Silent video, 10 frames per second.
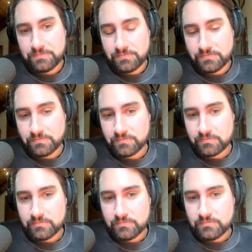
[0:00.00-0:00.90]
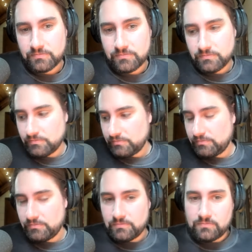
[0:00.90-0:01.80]

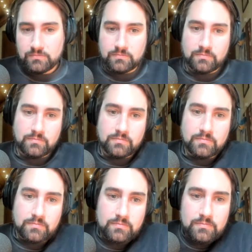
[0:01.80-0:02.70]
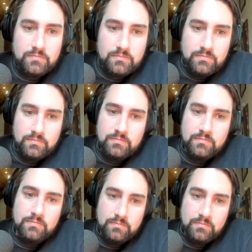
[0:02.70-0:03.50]
No words are spoken by the person on screen.